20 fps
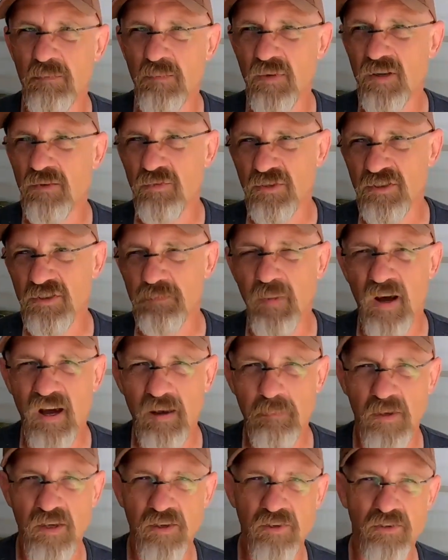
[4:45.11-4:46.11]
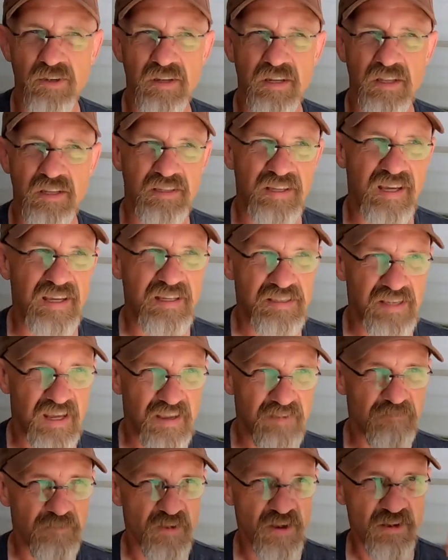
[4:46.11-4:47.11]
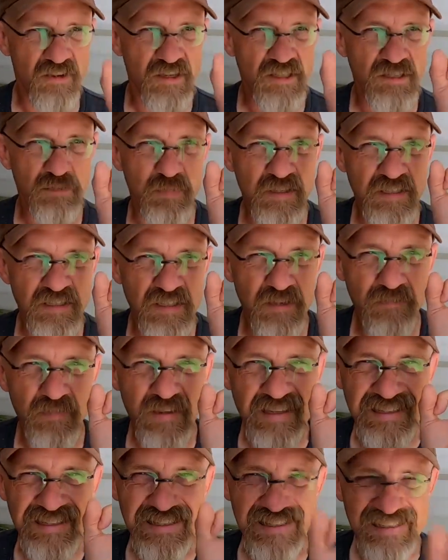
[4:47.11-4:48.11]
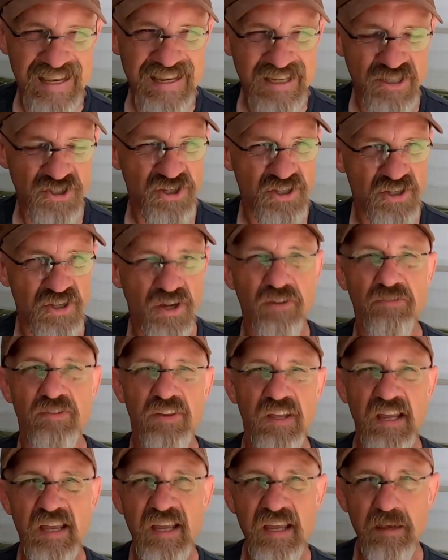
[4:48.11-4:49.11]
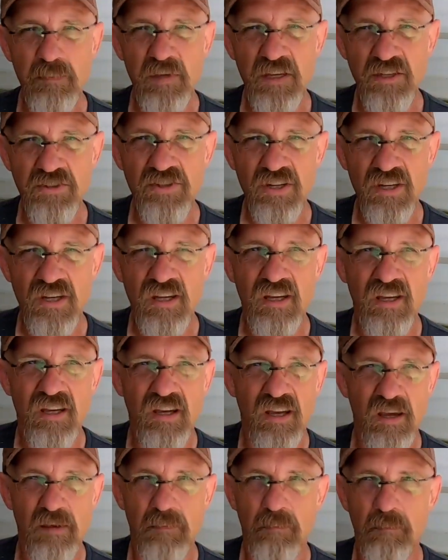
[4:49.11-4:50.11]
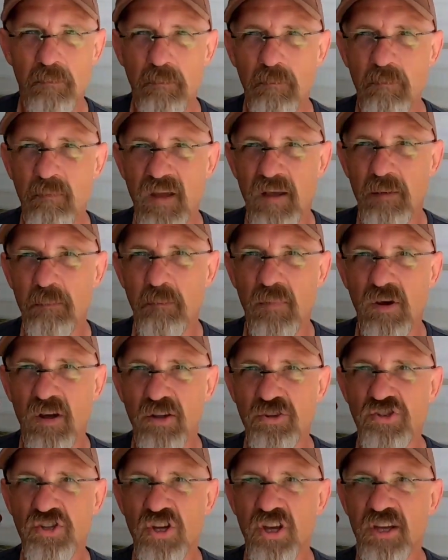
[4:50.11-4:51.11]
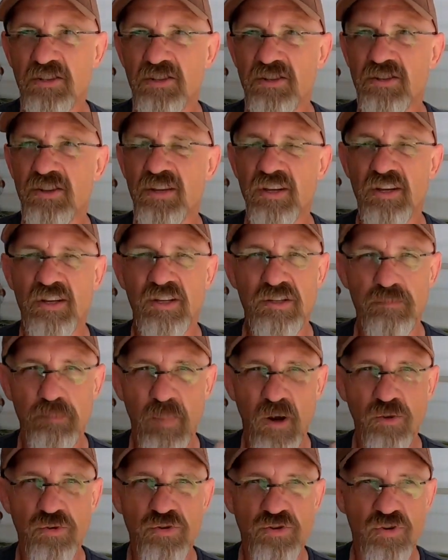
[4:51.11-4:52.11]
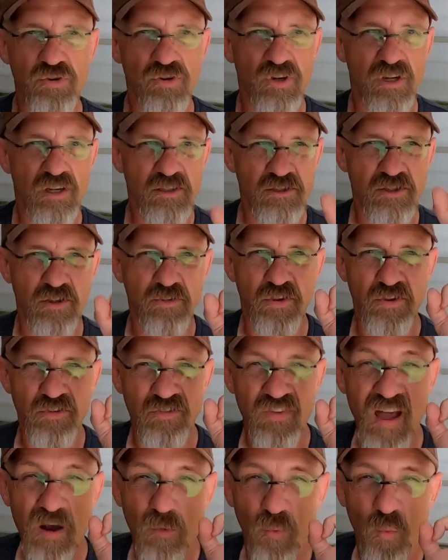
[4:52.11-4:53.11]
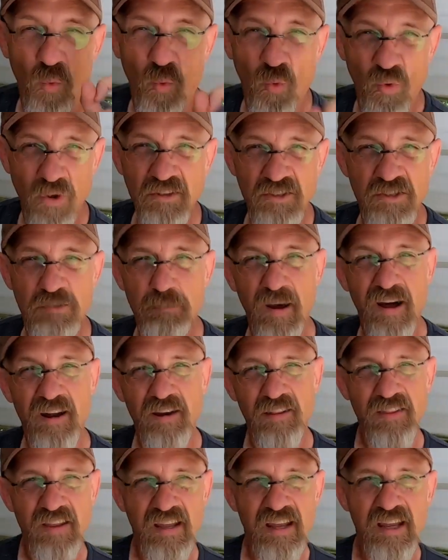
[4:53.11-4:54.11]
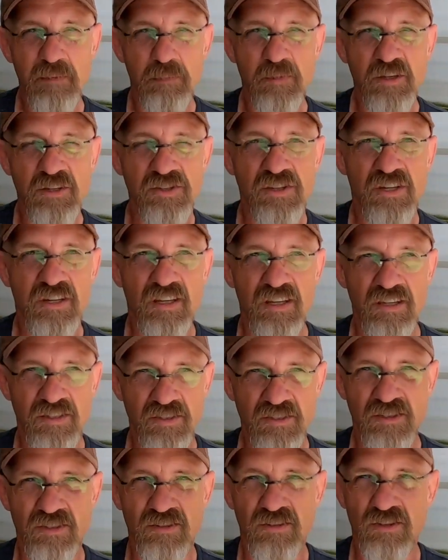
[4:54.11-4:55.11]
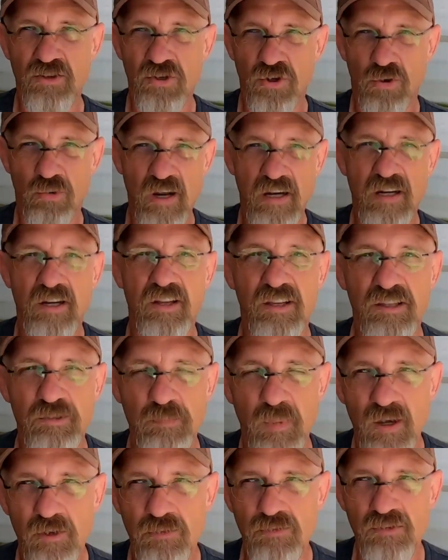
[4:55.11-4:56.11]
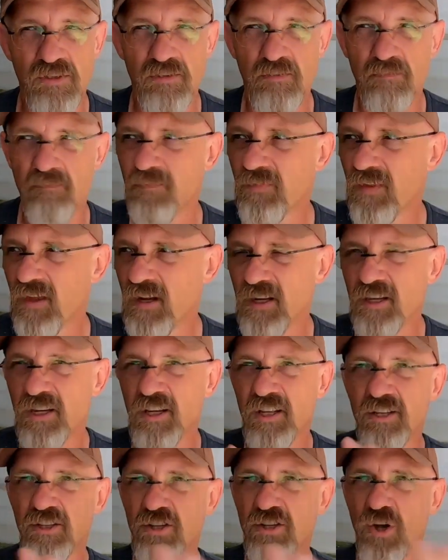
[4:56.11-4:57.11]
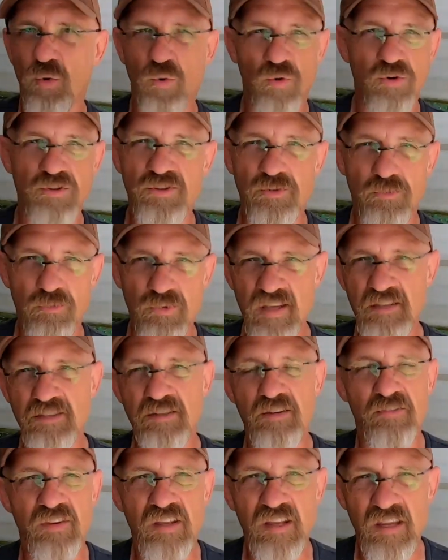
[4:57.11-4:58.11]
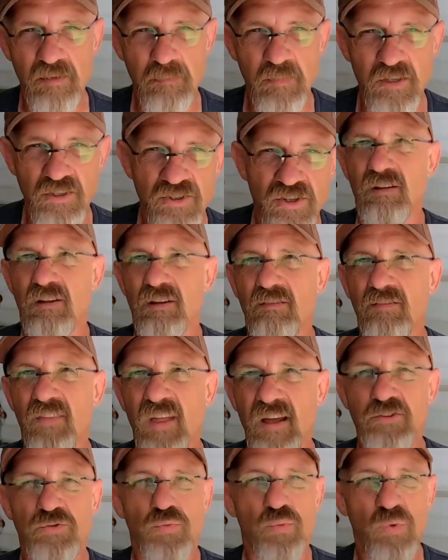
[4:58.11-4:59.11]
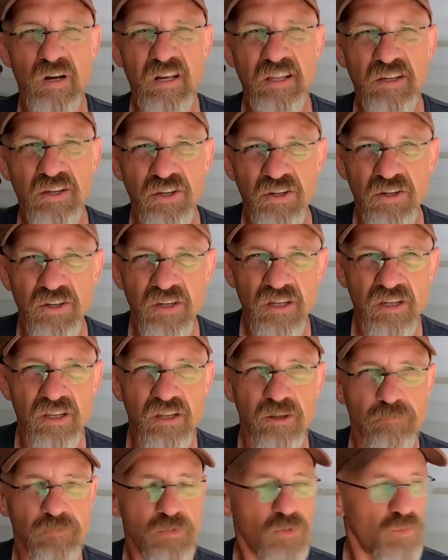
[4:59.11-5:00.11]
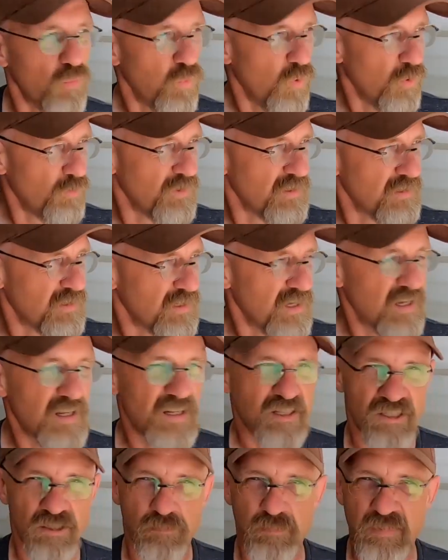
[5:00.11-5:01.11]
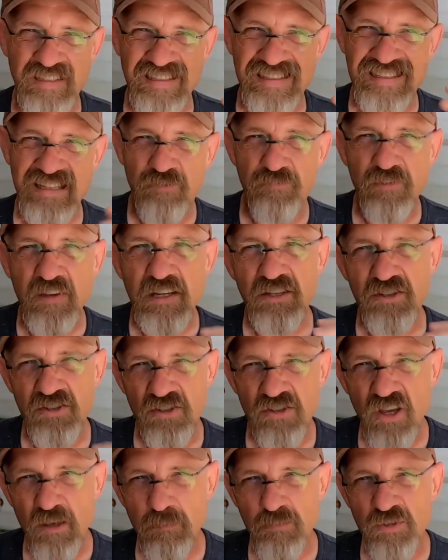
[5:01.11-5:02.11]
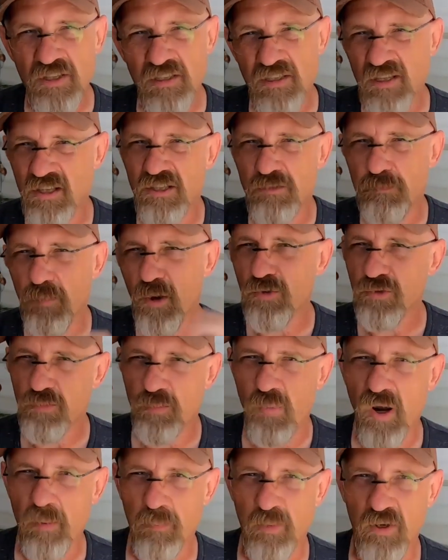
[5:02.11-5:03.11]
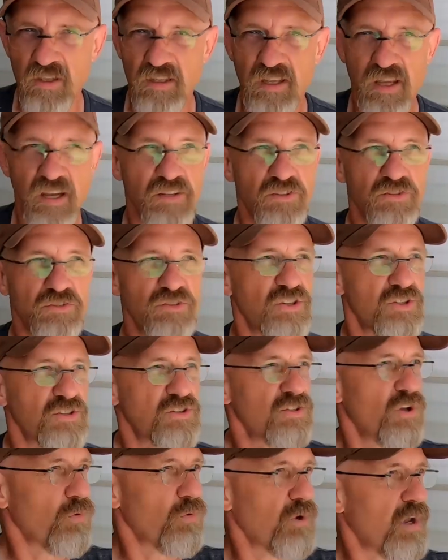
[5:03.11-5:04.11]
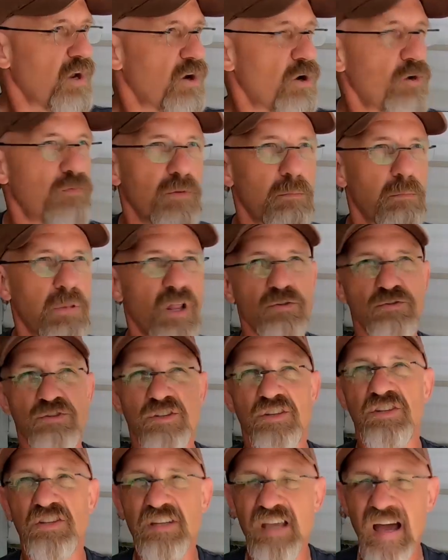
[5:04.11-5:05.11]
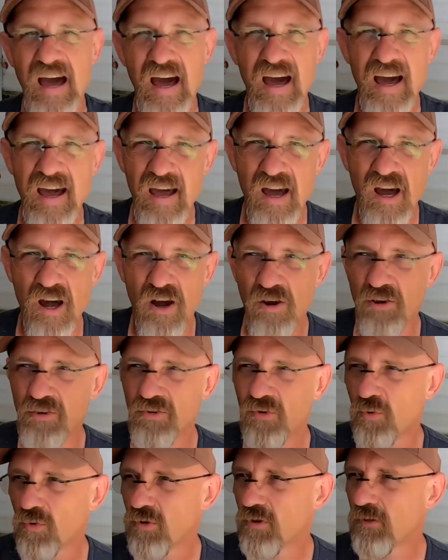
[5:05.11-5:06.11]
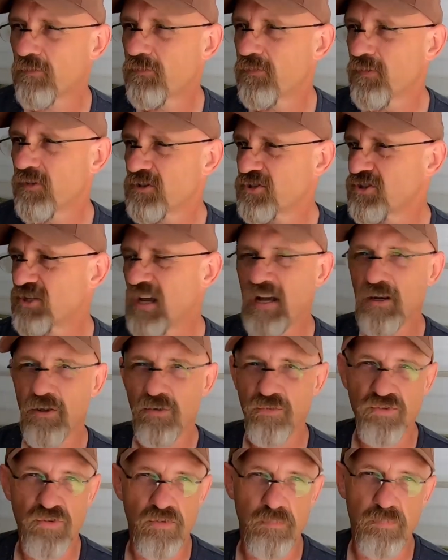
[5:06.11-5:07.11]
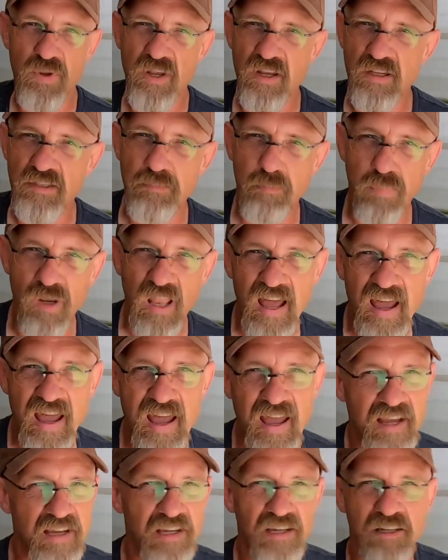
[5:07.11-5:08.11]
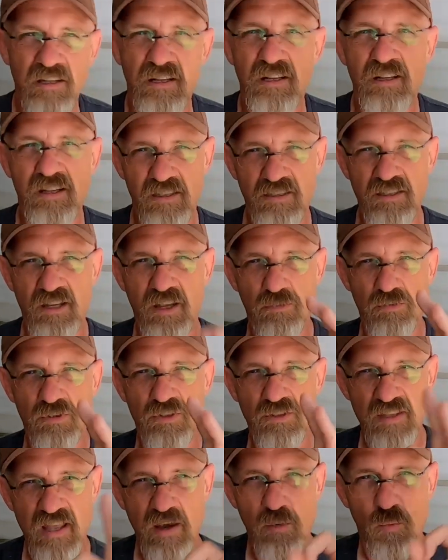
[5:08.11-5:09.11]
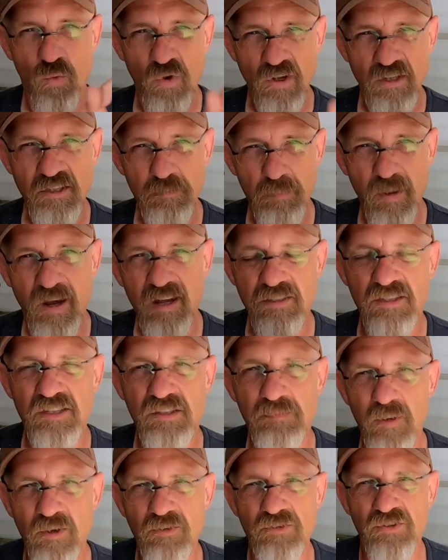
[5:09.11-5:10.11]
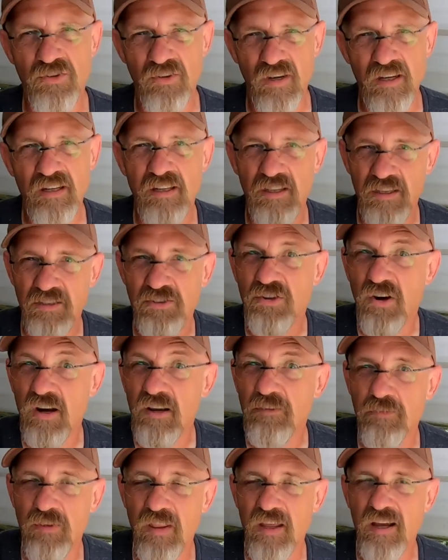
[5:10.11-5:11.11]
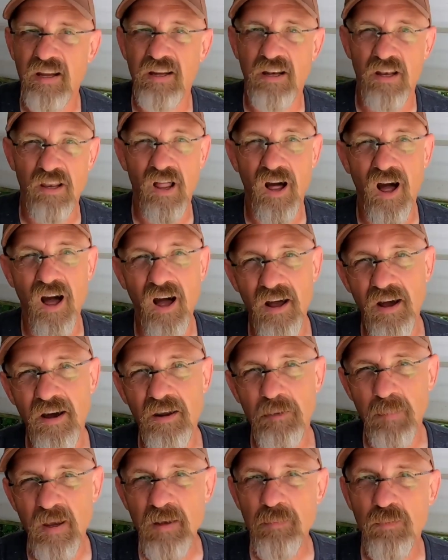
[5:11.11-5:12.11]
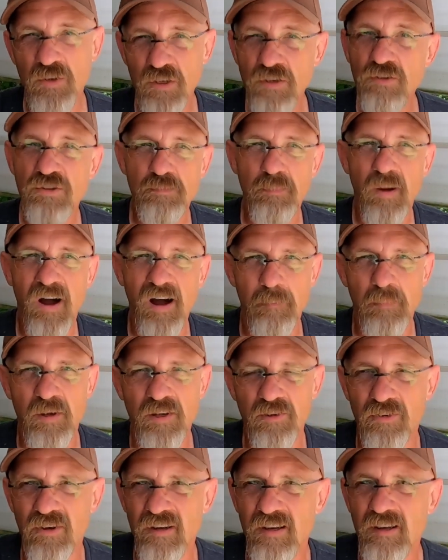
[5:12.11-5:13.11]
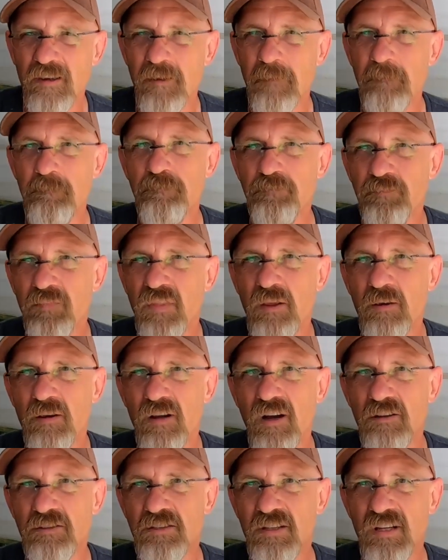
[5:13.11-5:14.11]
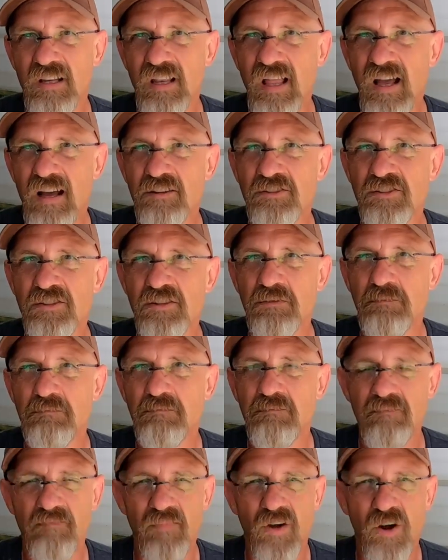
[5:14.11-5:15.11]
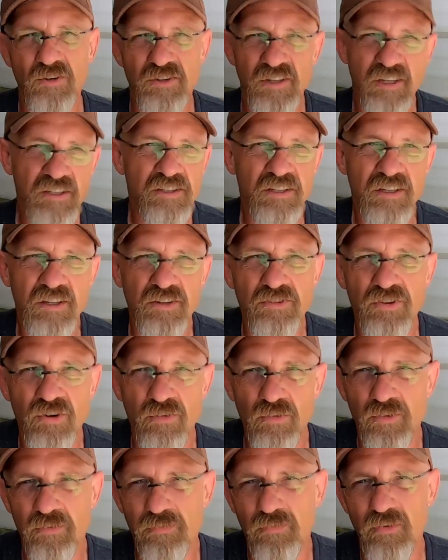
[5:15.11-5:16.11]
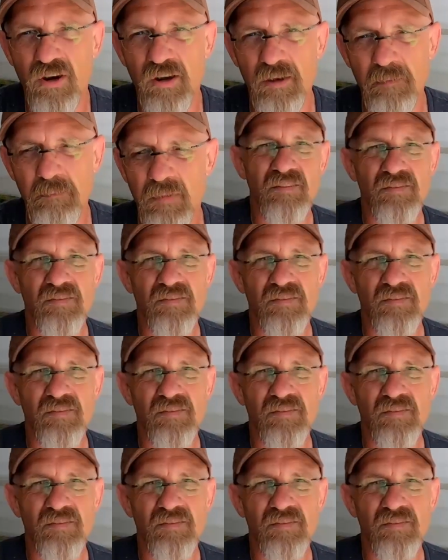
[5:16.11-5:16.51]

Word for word: But with spot metering, it takes a very specific section of the image and, and adjusts the exposure so that that one spot of the image is correctly exposed and it ignores the rest of the image. That's really good if you're wanting to get a specific subject exposed properly and you just care if it blows the sky out or if the shadows are pitch black. As long as that one spot's exposed correctly, it's great for that. And a lot of people use spot metering because it allows them artistic control of the frame.